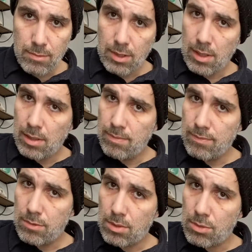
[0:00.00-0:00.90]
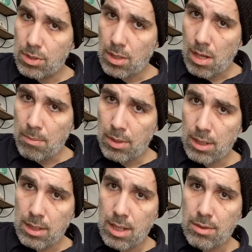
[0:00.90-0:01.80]
Okay, so I'm just kind of
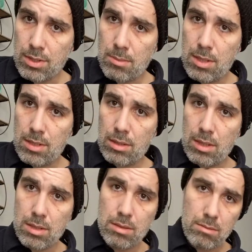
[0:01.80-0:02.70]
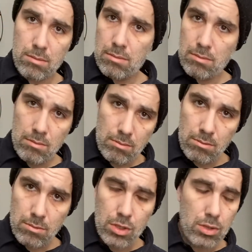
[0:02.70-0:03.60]
putting together some of these licks,
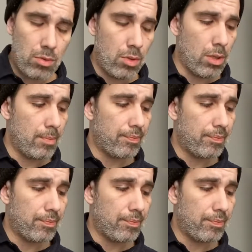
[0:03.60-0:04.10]
just in order.